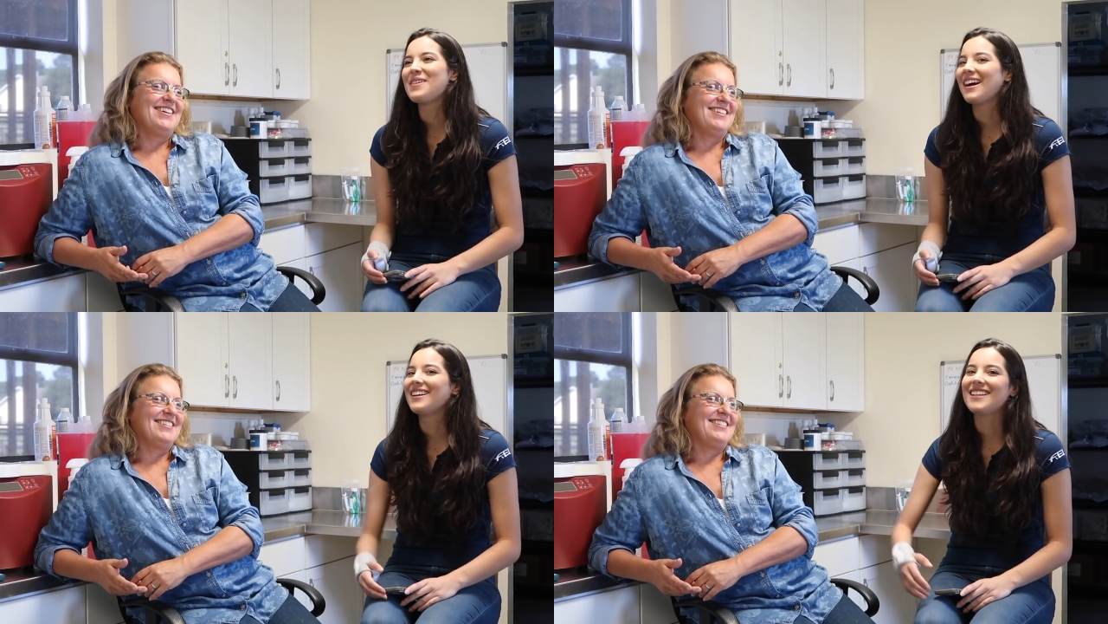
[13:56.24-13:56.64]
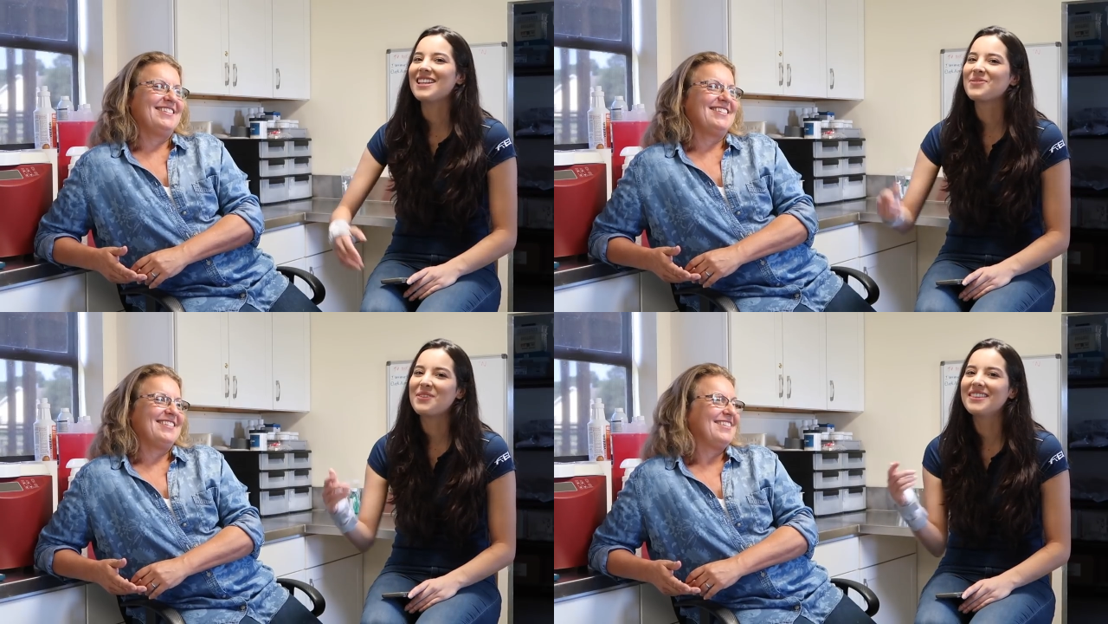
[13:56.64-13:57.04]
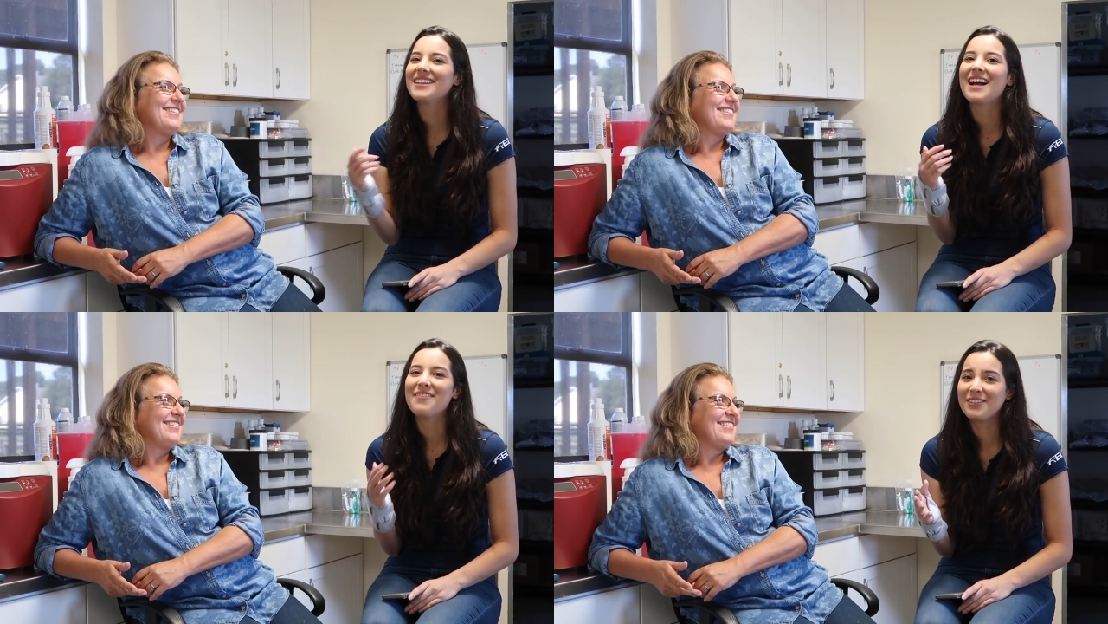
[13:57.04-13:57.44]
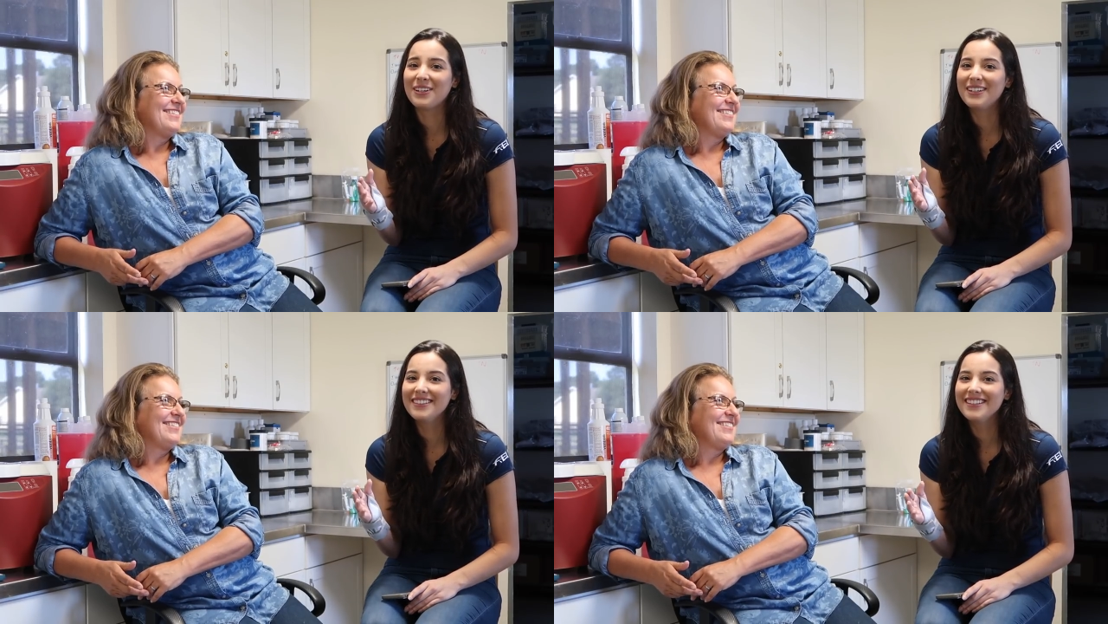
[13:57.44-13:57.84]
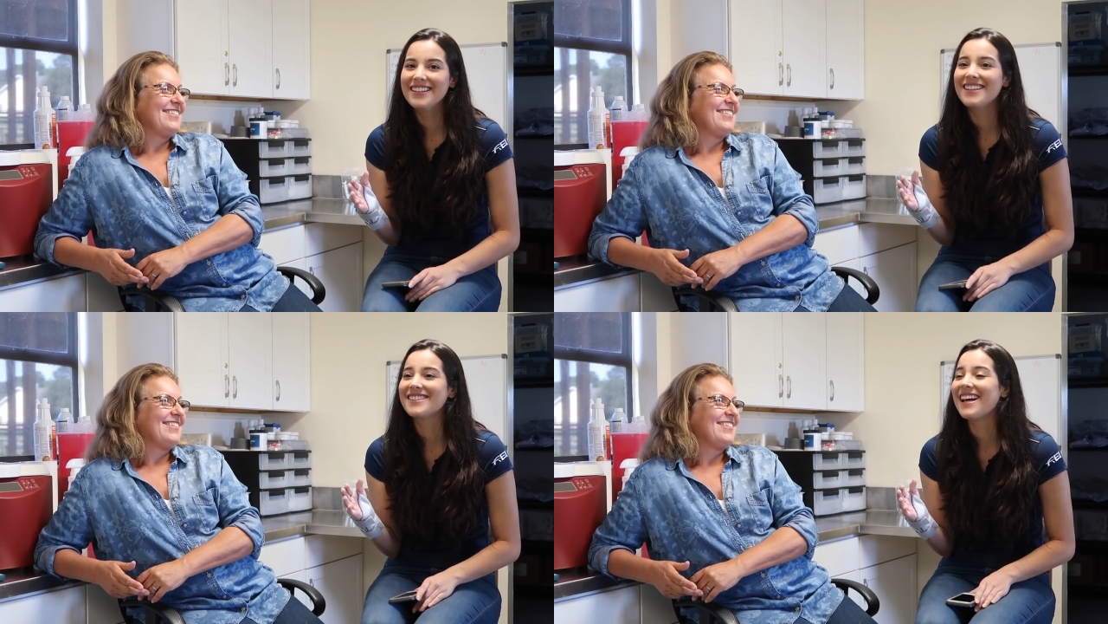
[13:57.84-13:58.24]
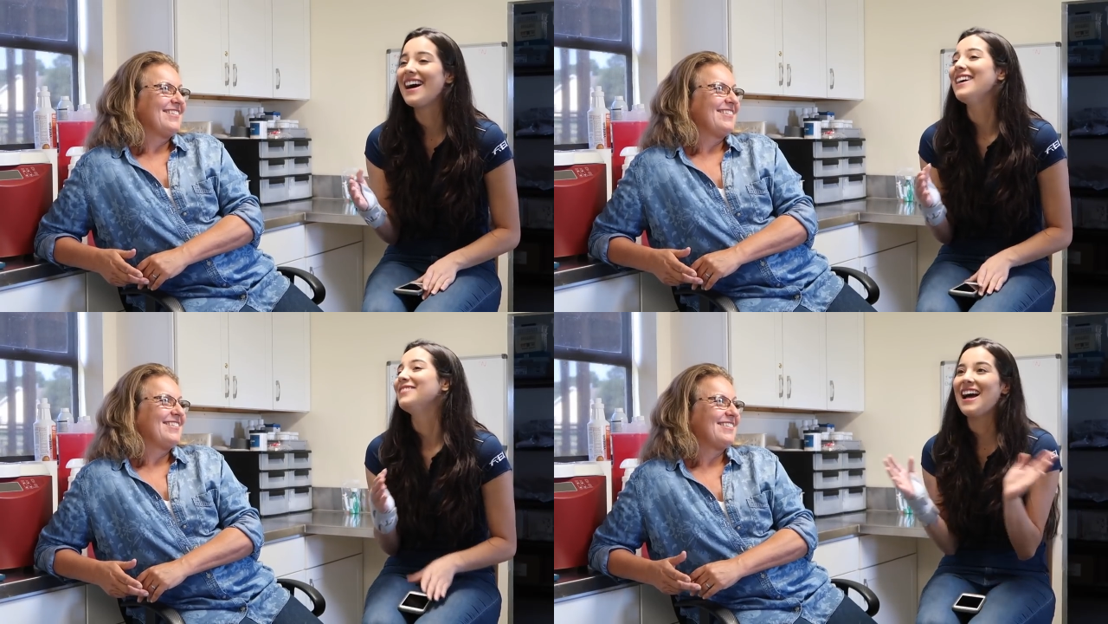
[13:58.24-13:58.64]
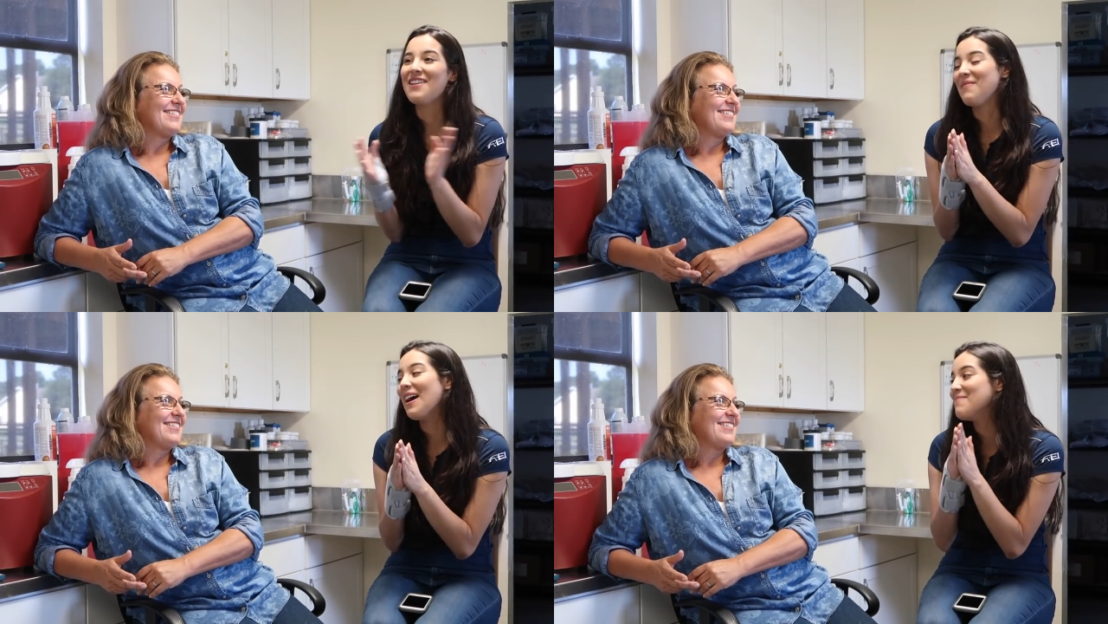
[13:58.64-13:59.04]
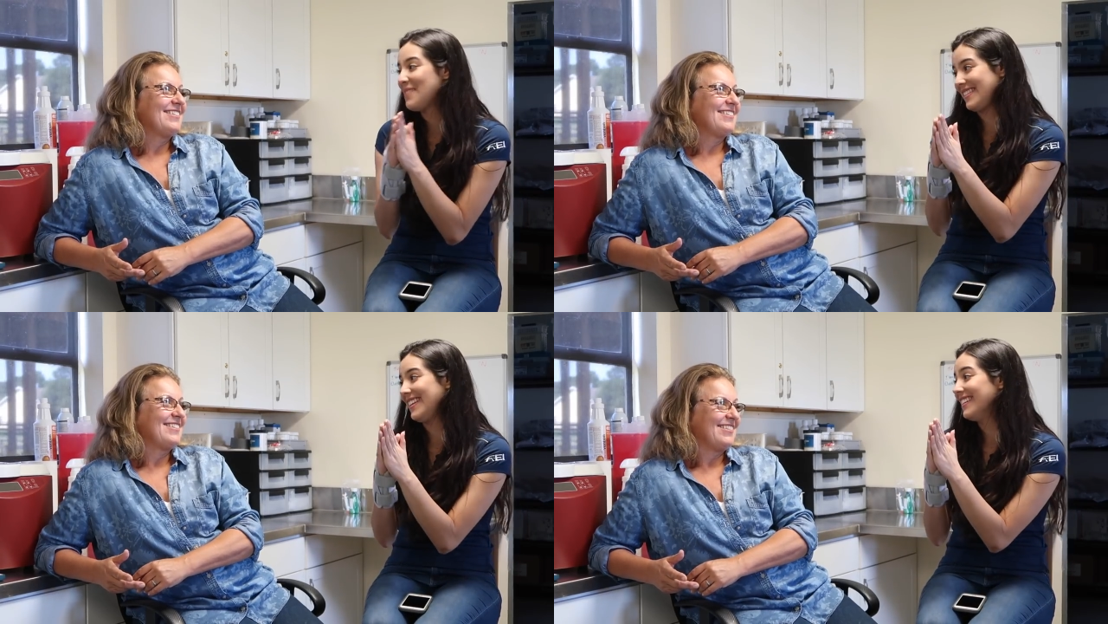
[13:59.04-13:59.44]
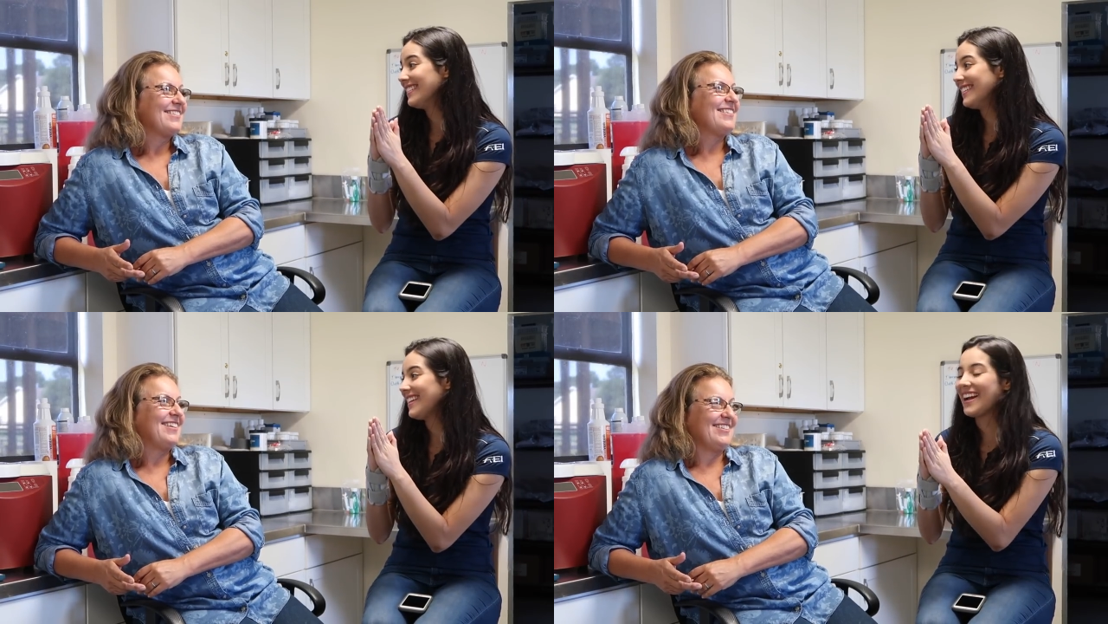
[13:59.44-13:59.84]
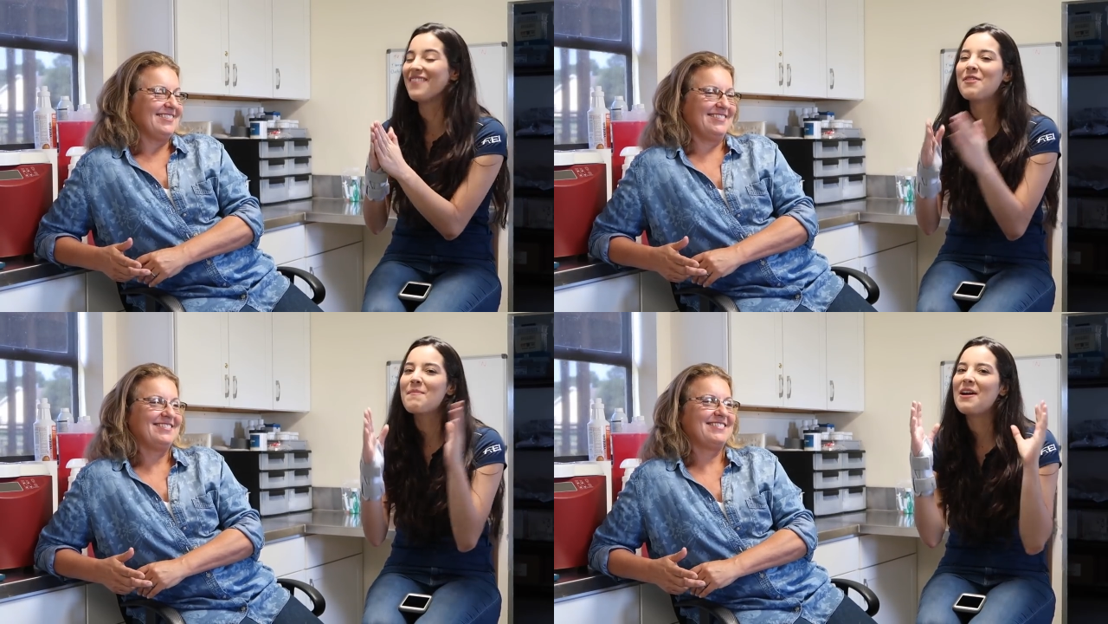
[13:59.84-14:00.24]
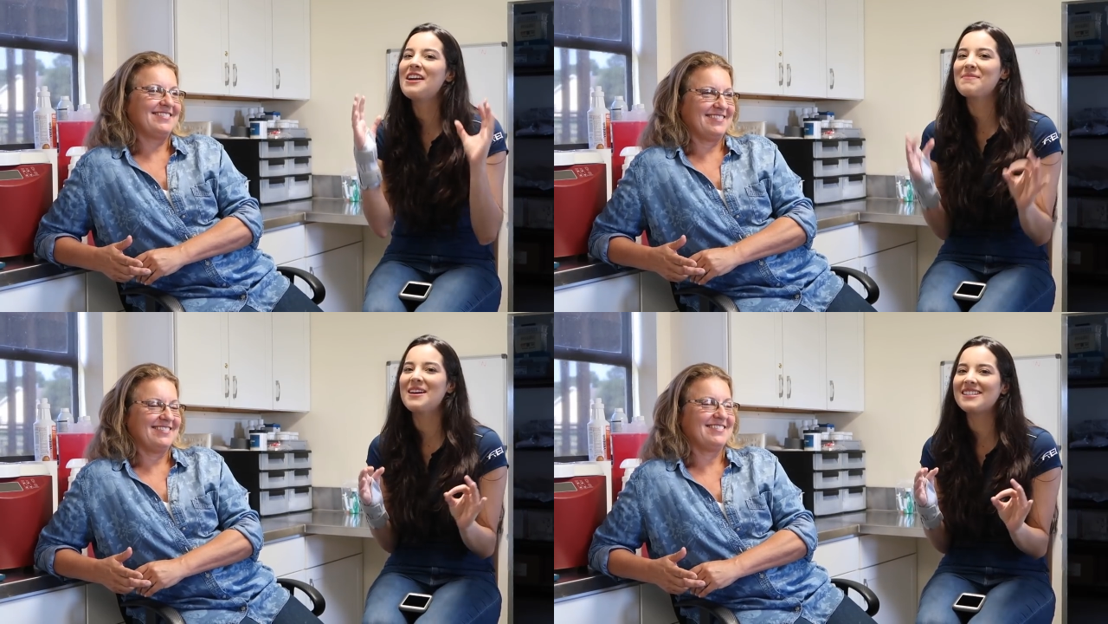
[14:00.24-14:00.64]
Speaker 1: oh my god, that's one thing I've learned is that I might miss it. Yeah. Like I'm preparing